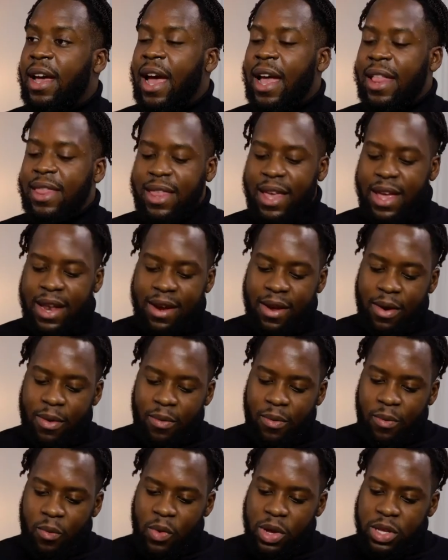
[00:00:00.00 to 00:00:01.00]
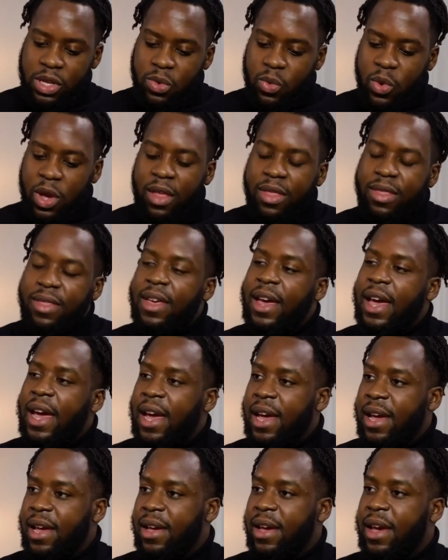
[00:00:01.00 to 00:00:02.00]
And then once we are
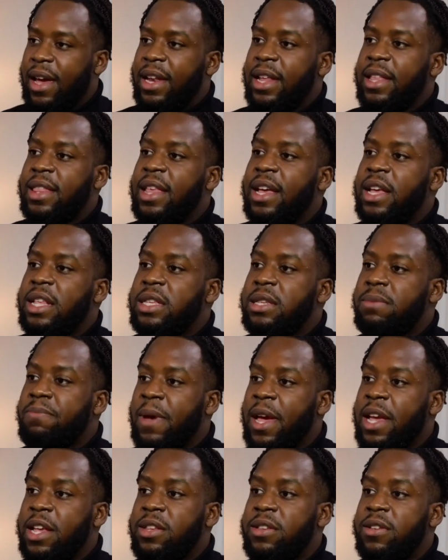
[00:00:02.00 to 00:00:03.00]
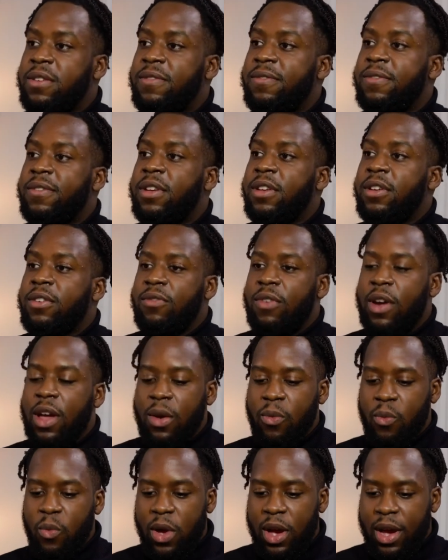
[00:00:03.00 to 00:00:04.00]
there and in that space of, right,
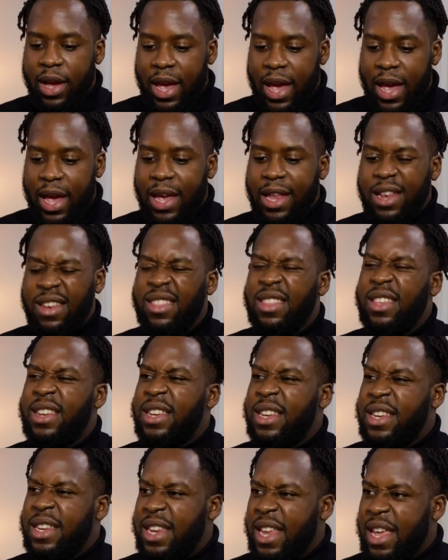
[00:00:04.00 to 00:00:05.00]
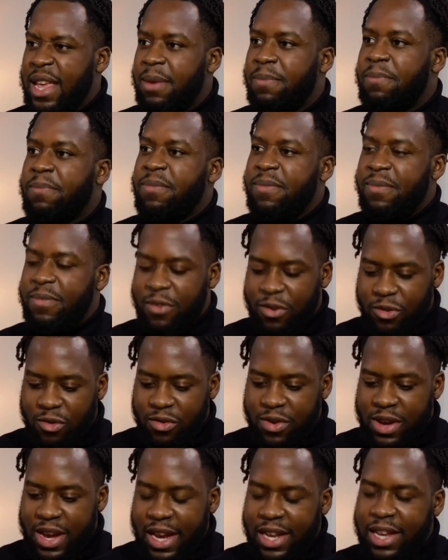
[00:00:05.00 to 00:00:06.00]
we are getting into the deep
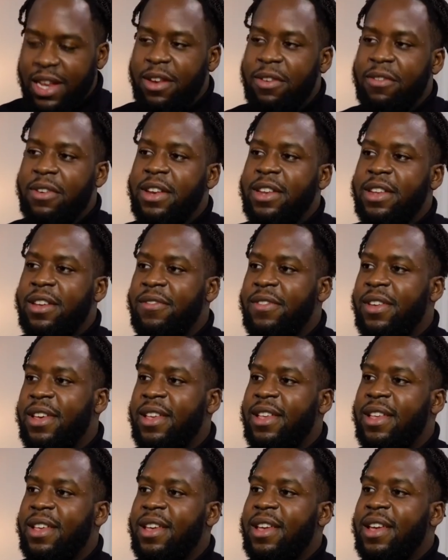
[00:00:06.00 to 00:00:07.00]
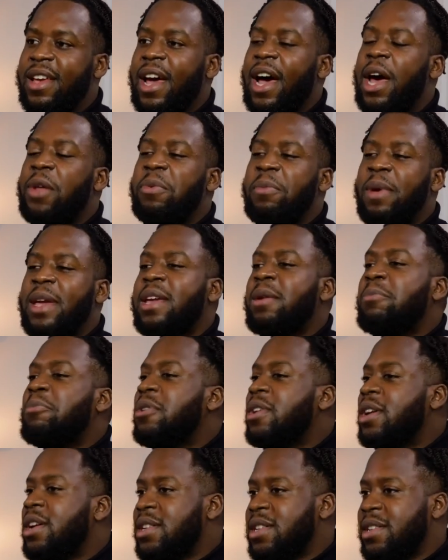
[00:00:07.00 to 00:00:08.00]
nitty gritty of it, how do we make it
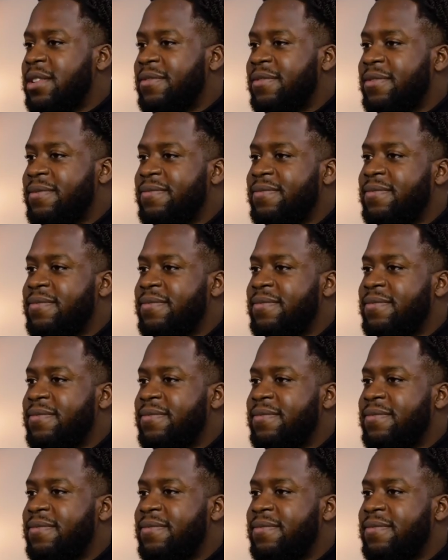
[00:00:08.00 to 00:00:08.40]
productive?